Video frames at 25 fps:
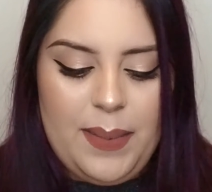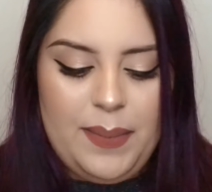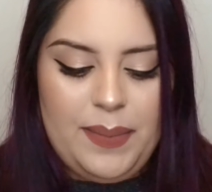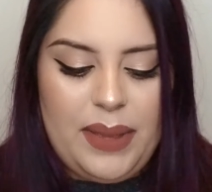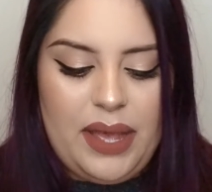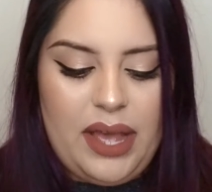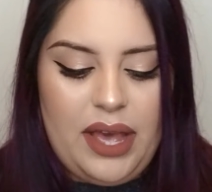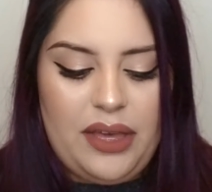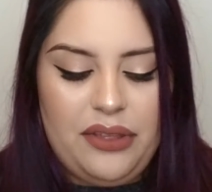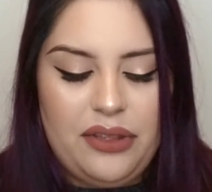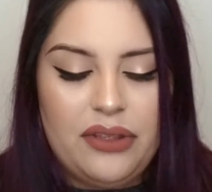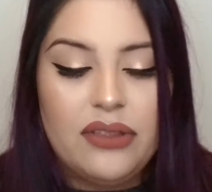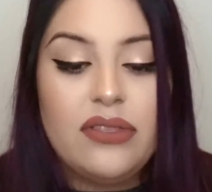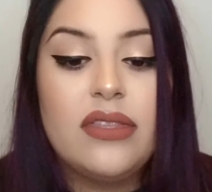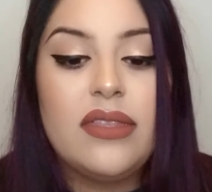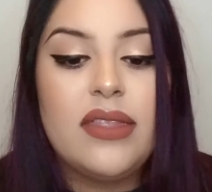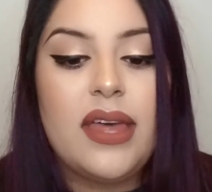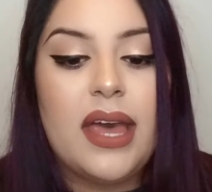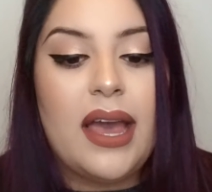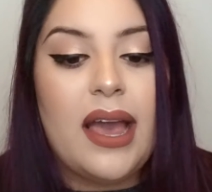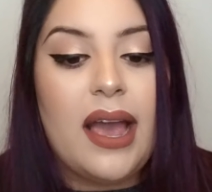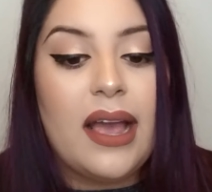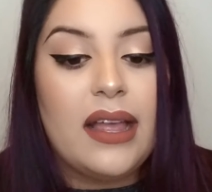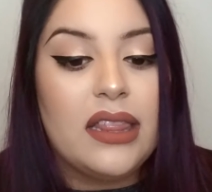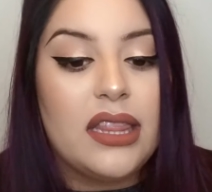But other than
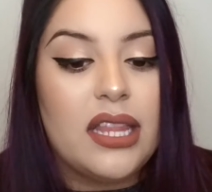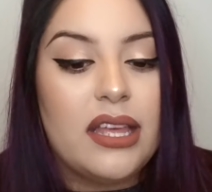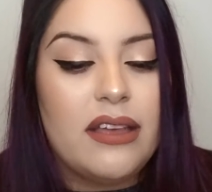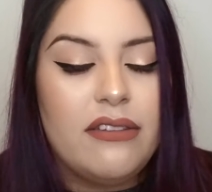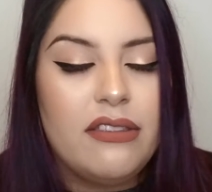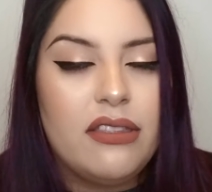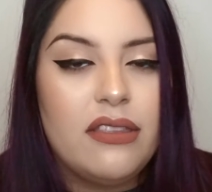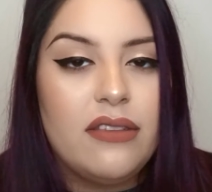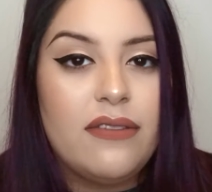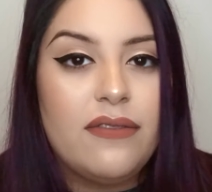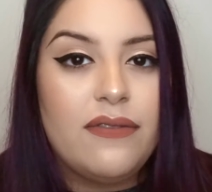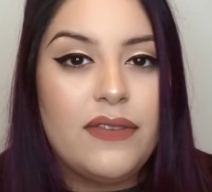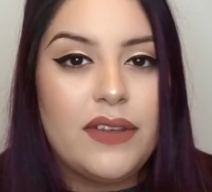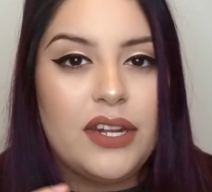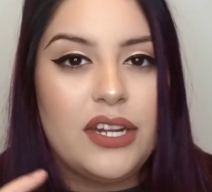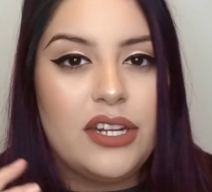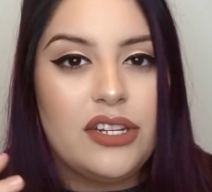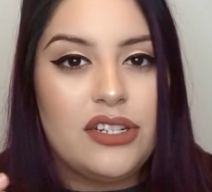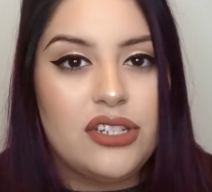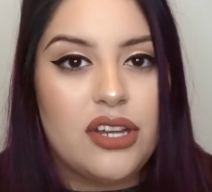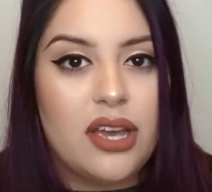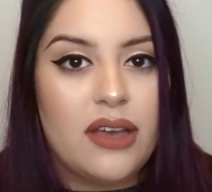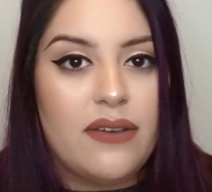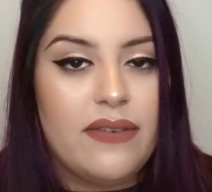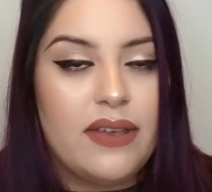that, I love the
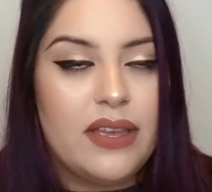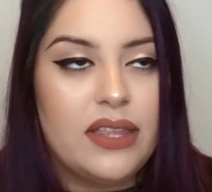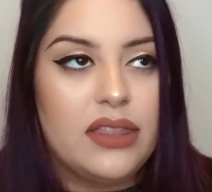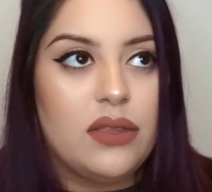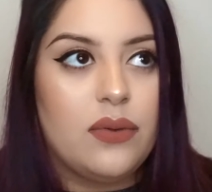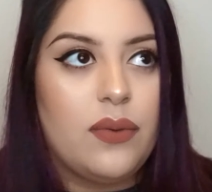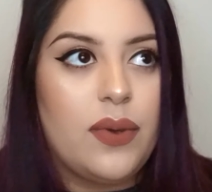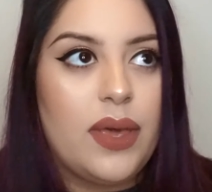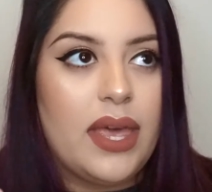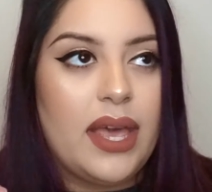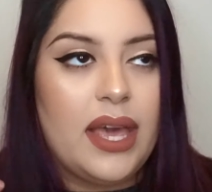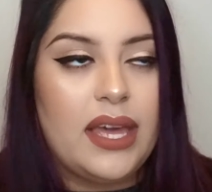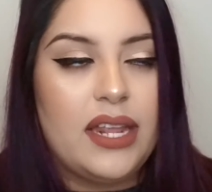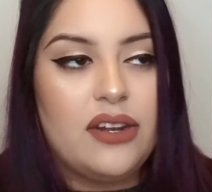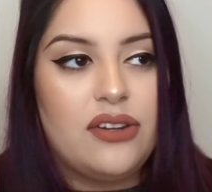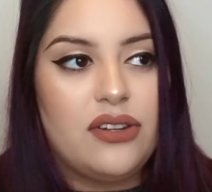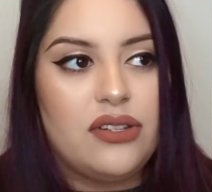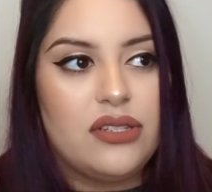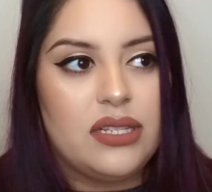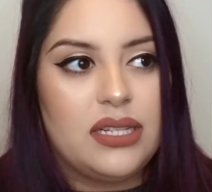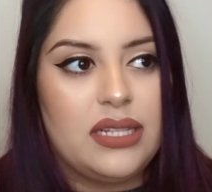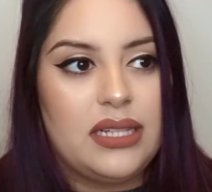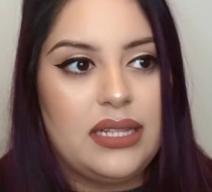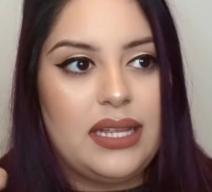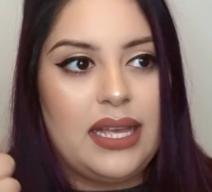finish of it, the way it kind of
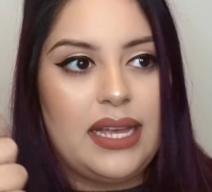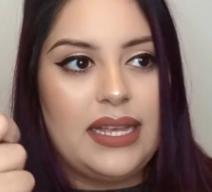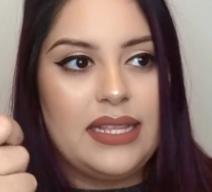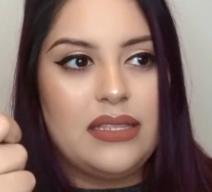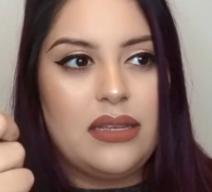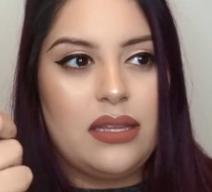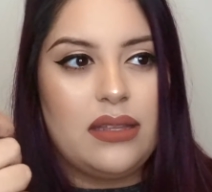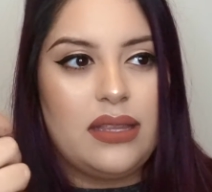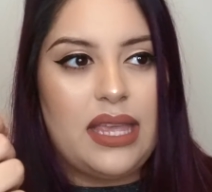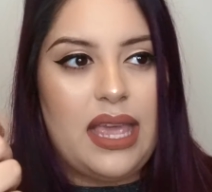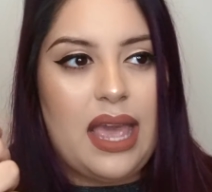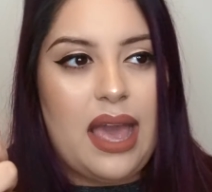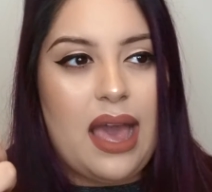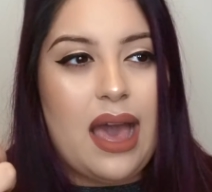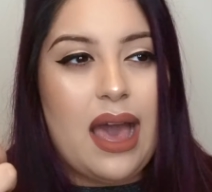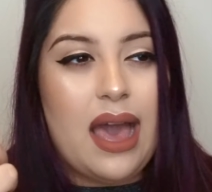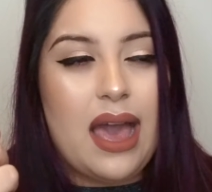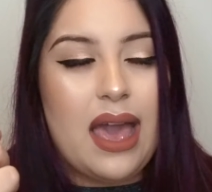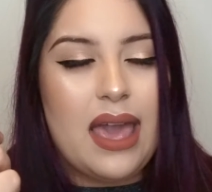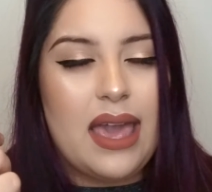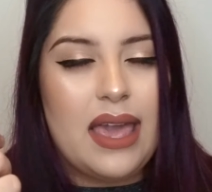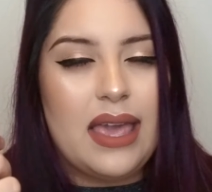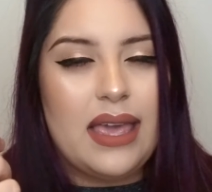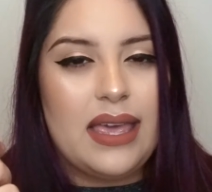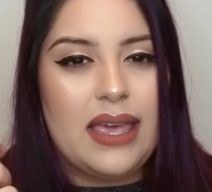just glides on the
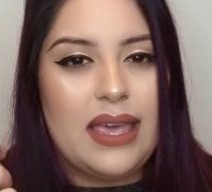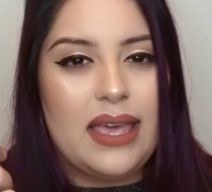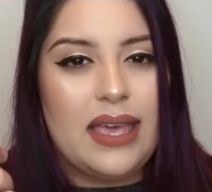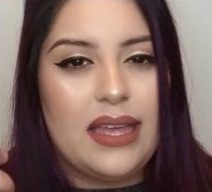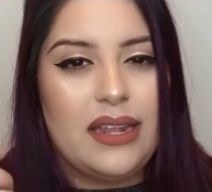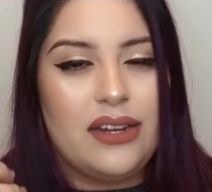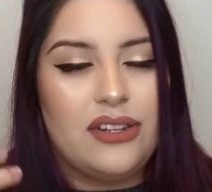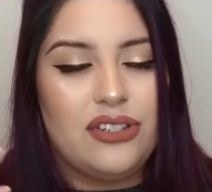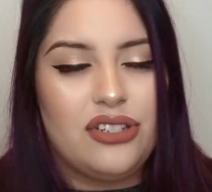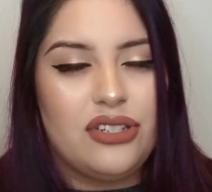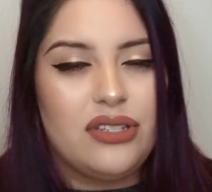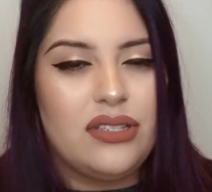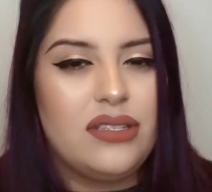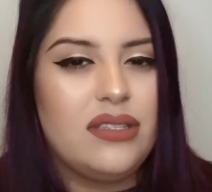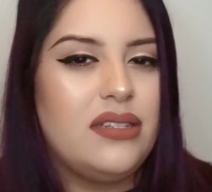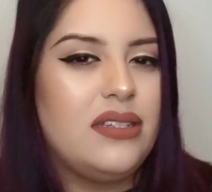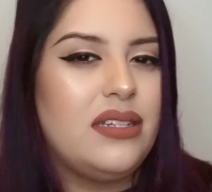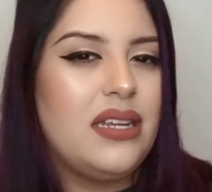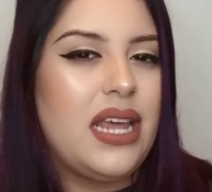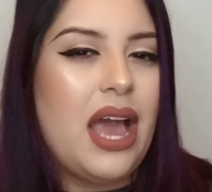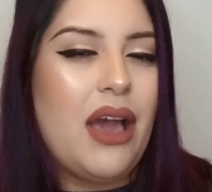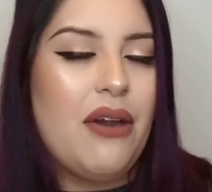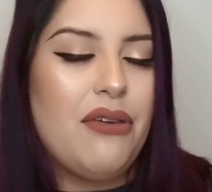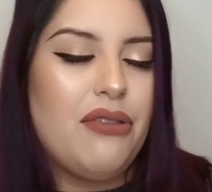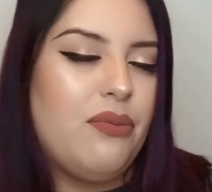eye and just
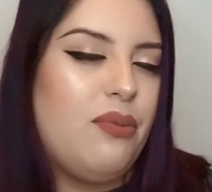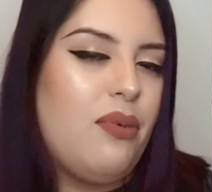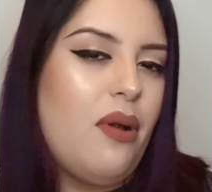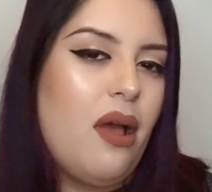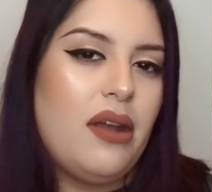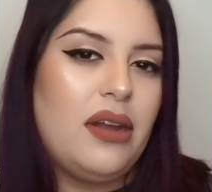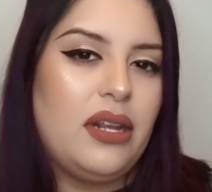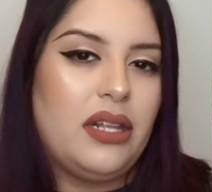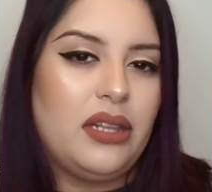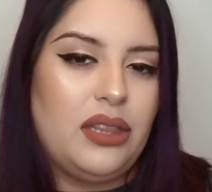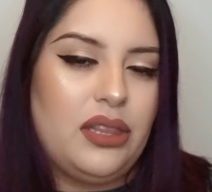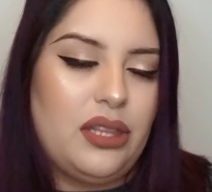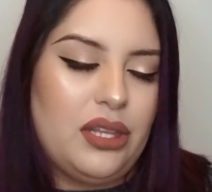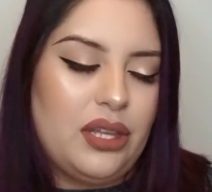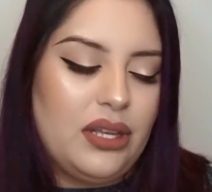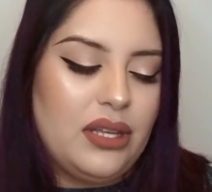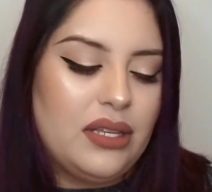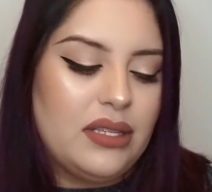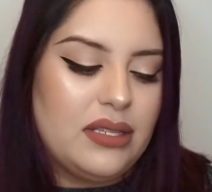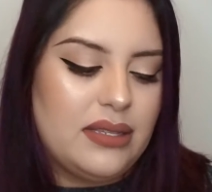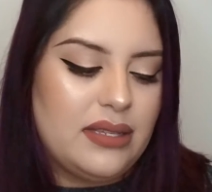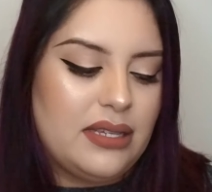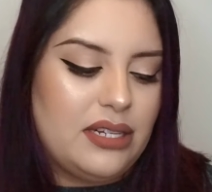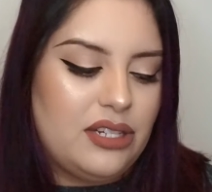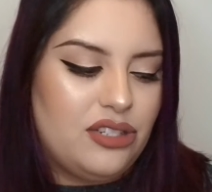how the product
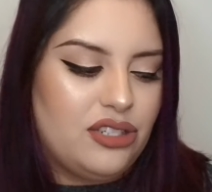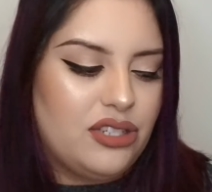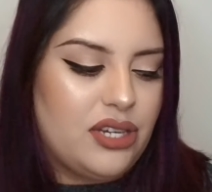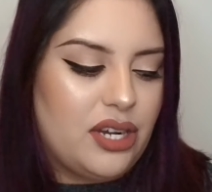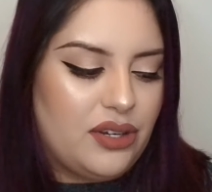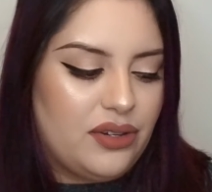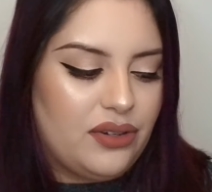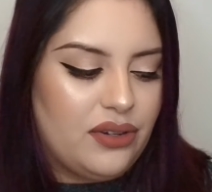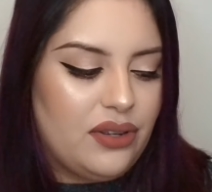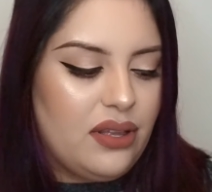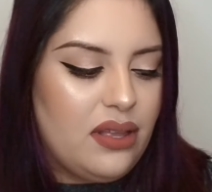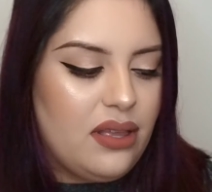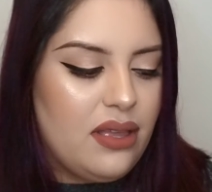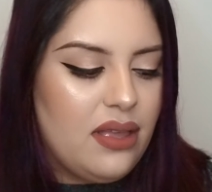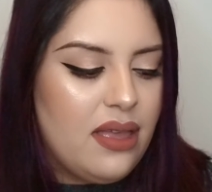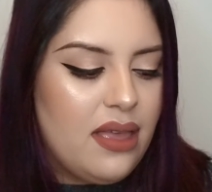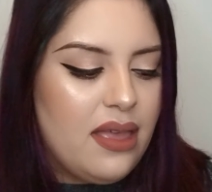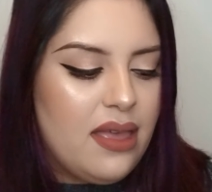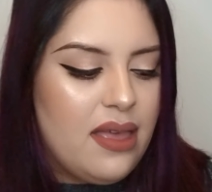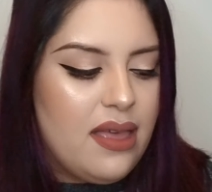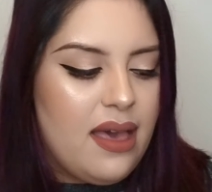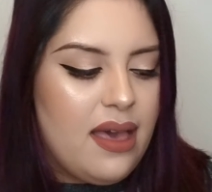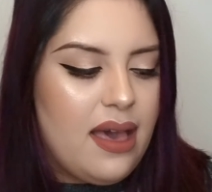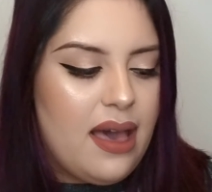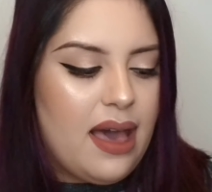looks in general,
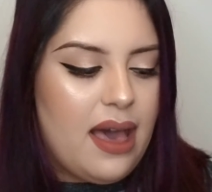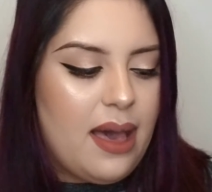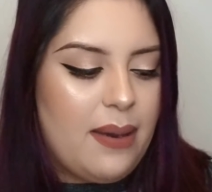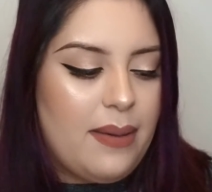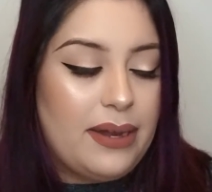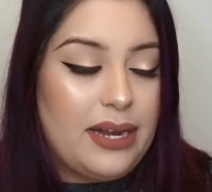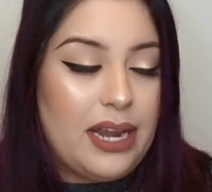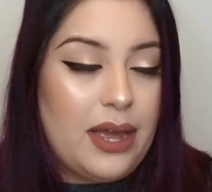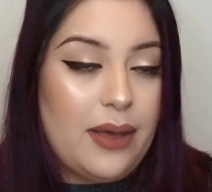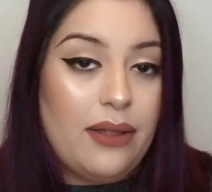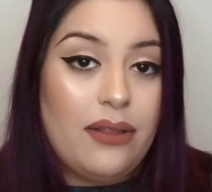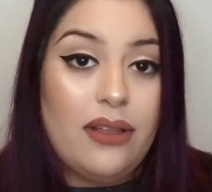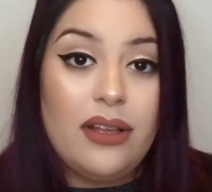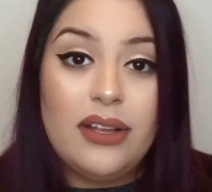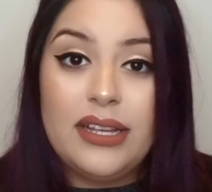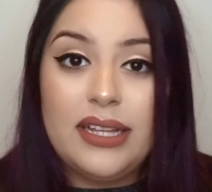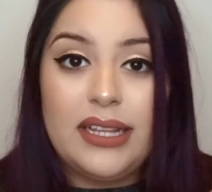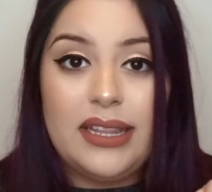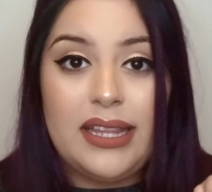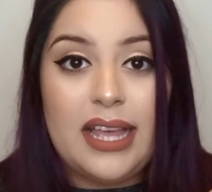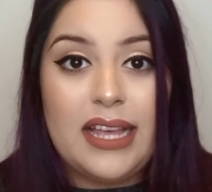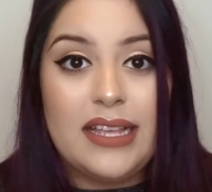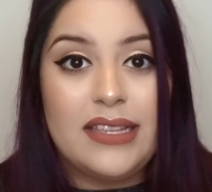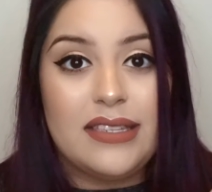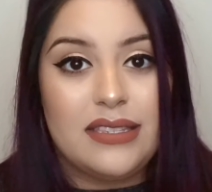and how long it
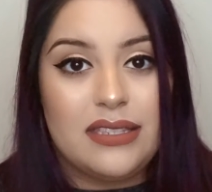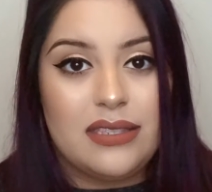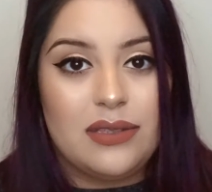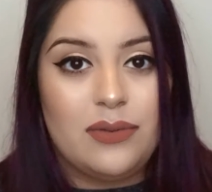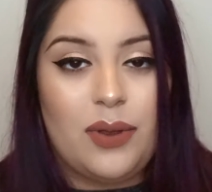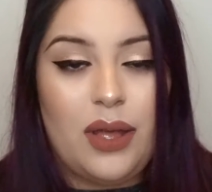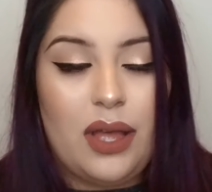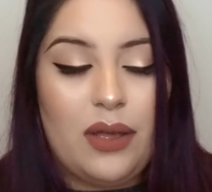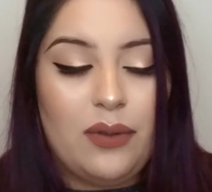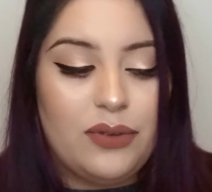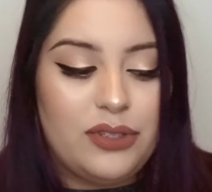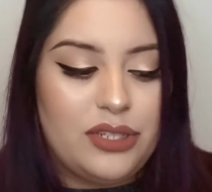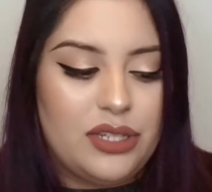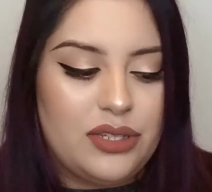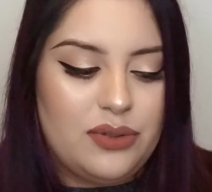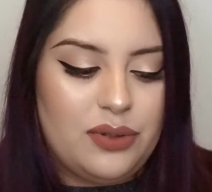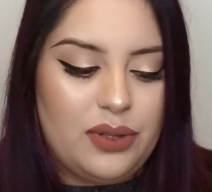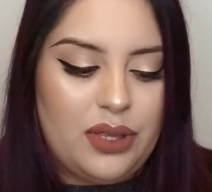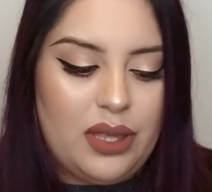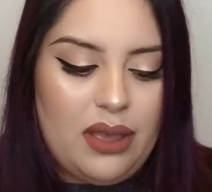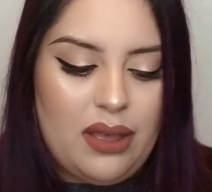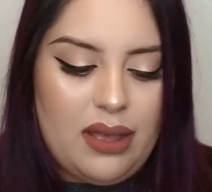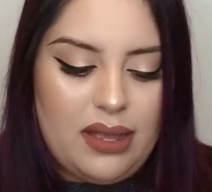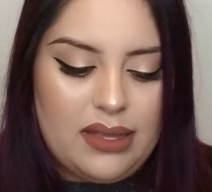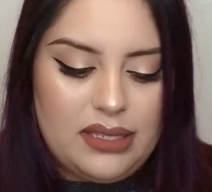lasts as well, which is
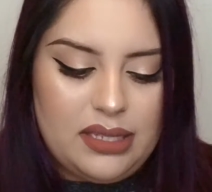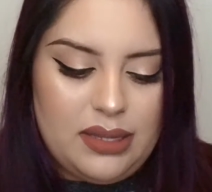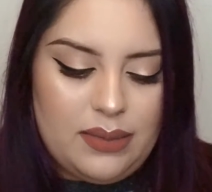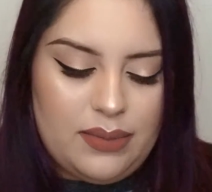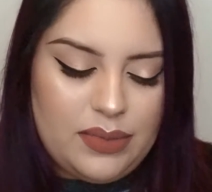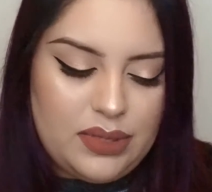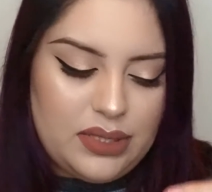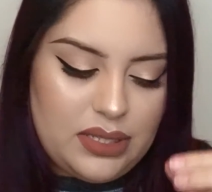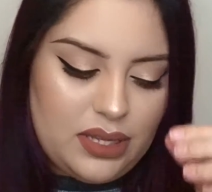really awesome.